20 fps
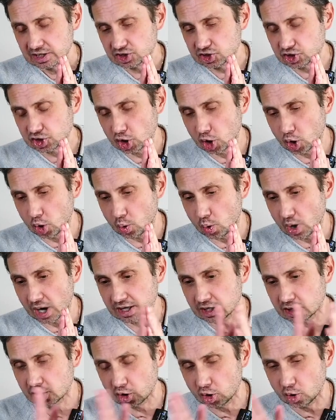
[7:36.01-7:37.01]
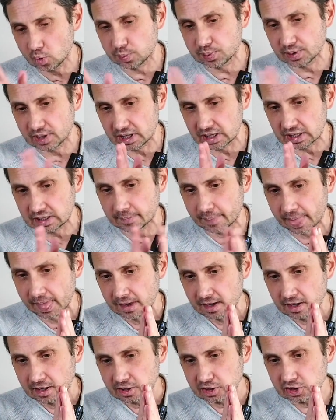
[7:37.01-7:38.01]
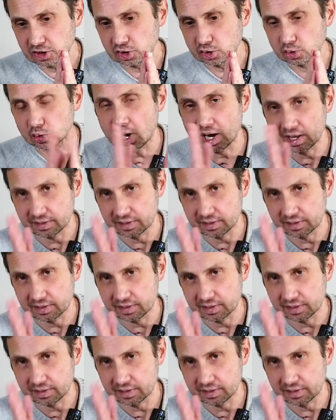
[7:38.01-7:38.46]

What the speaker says: So, I hope you